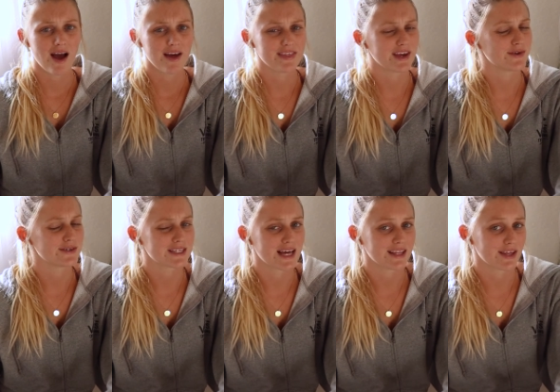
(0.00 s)
I think it
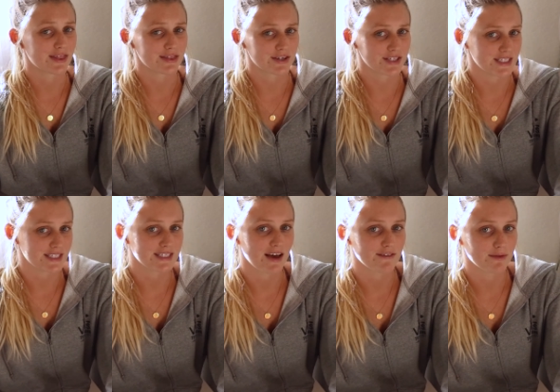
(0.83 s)
was at like
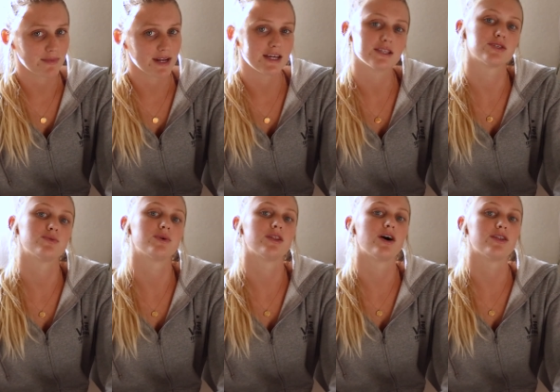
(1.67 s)
37 minutes
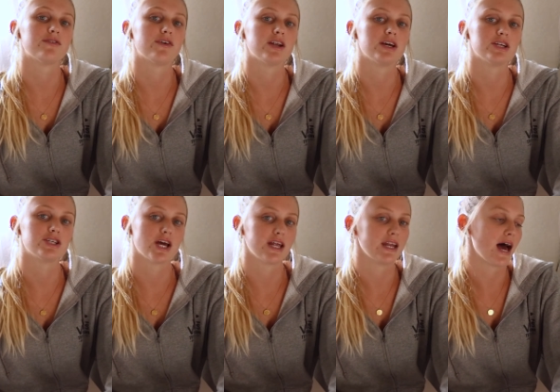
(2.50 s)
with all the footage,
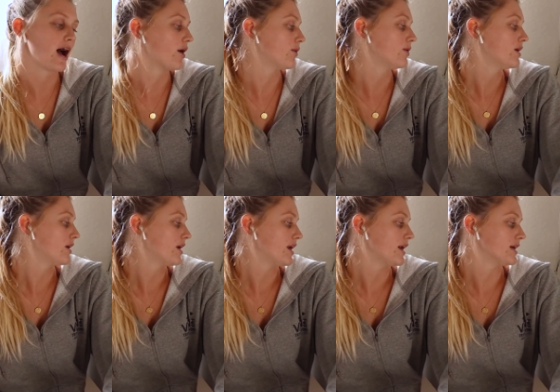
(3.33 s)
and now
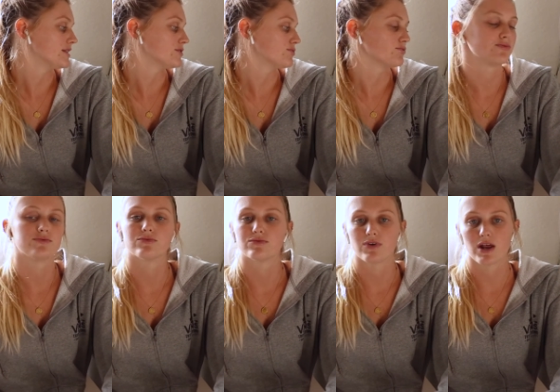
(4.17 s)
it's
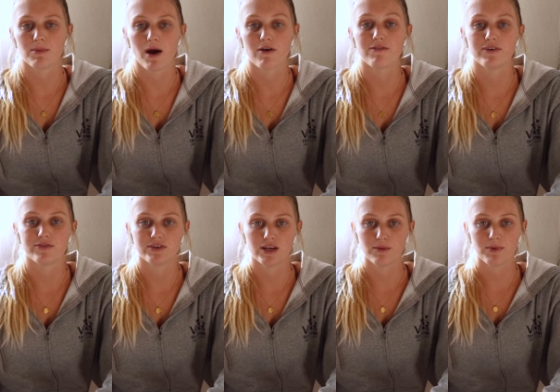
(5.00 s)
right about
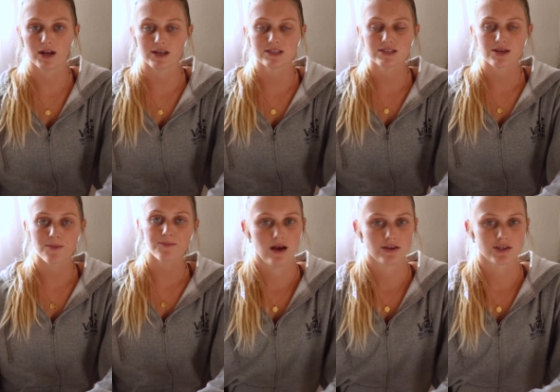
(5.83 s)
15 minutes.
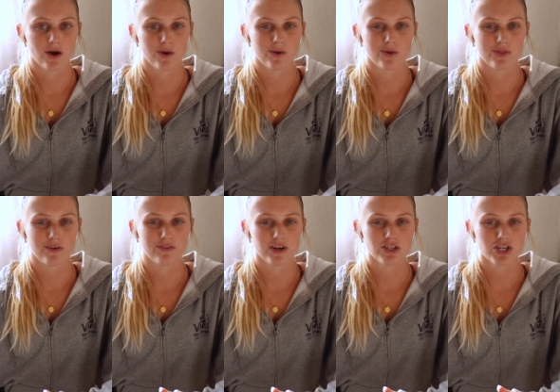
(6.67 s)
So the
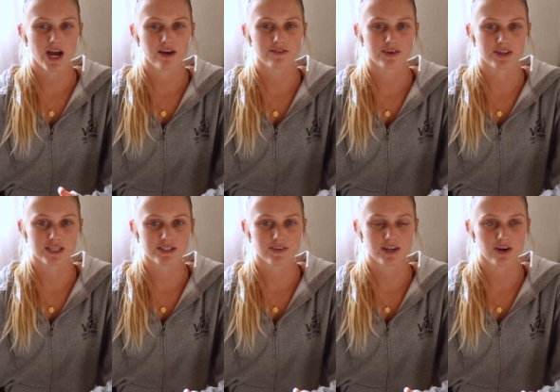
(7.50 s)
footage I had for
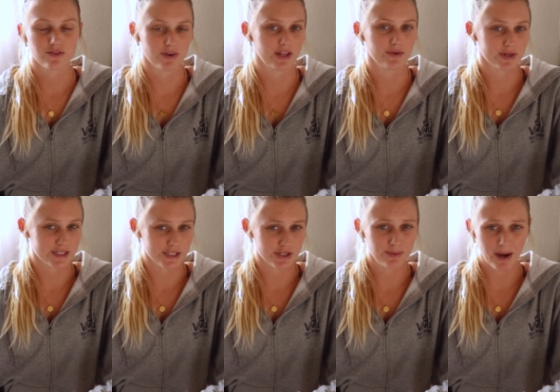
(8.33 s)
this video really
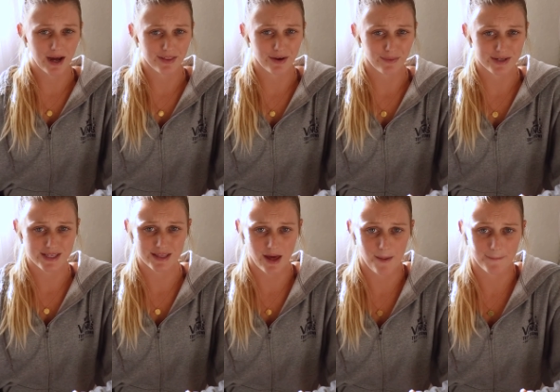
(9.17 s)
wasn't too bad. There
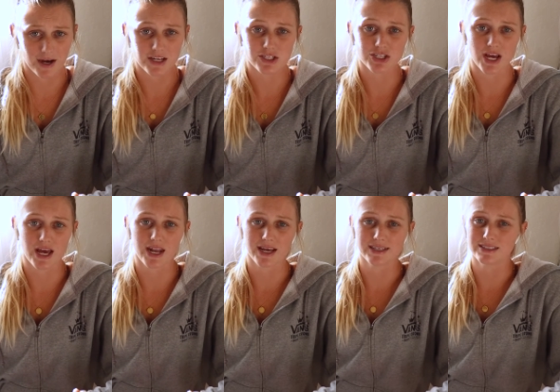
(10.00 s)
wasn't that much,
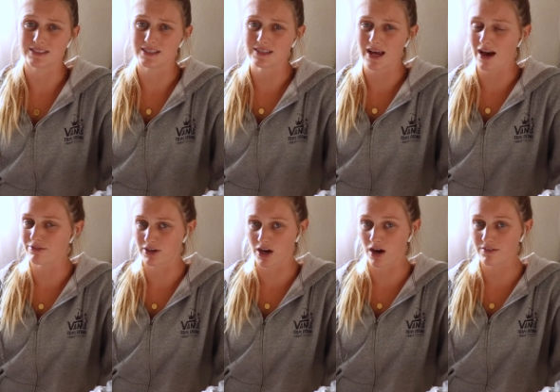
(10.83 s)
and I didn't have
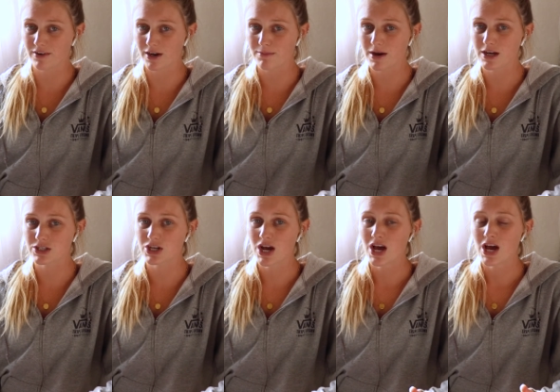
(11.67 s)
to cut very much.